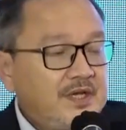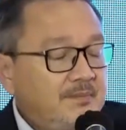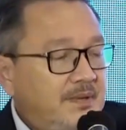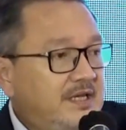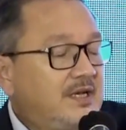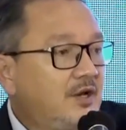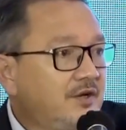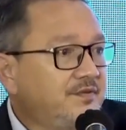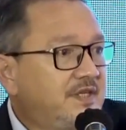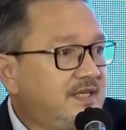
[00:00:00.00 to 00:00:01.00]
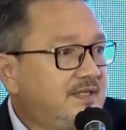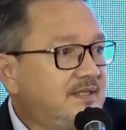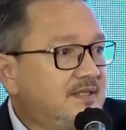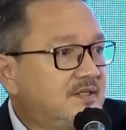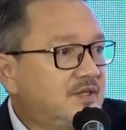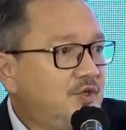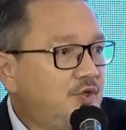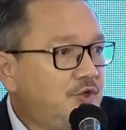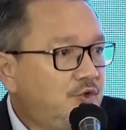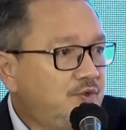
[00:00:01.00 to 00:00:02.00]
but in a lot of cases,
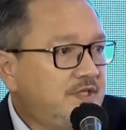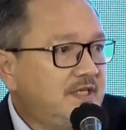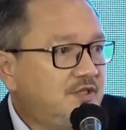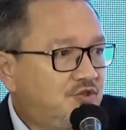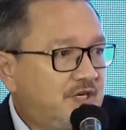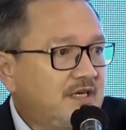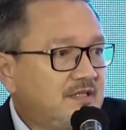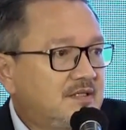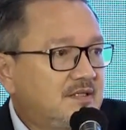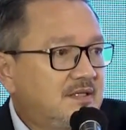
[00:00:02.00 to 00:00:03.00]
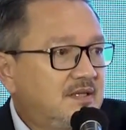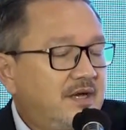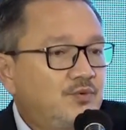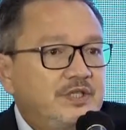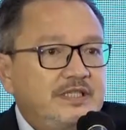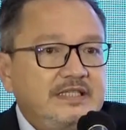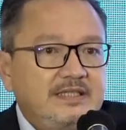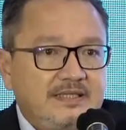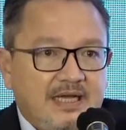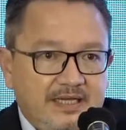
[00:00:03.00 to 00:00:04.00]
you're using drugs that were
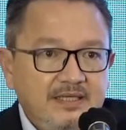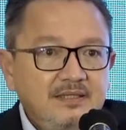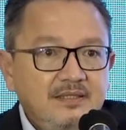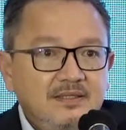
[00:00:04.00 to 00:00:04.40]
designed